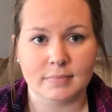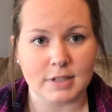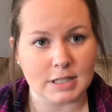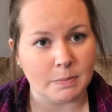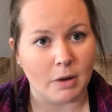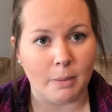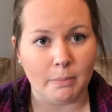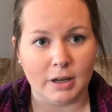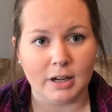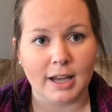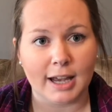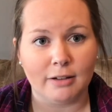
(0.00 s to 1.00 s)
Does mom
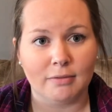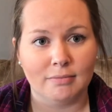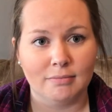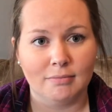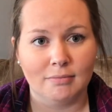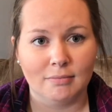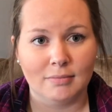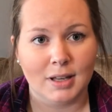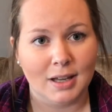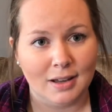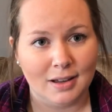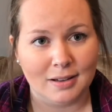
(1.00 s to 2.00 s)
bun count?
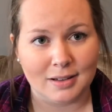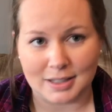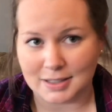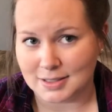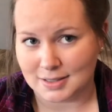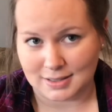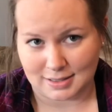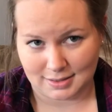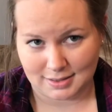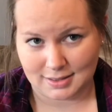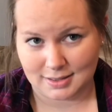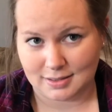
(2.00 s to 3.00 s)
Because
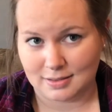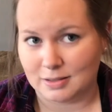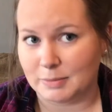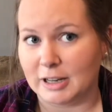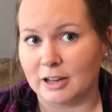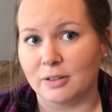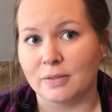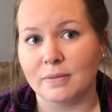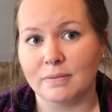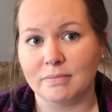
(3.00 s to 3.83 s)
that's about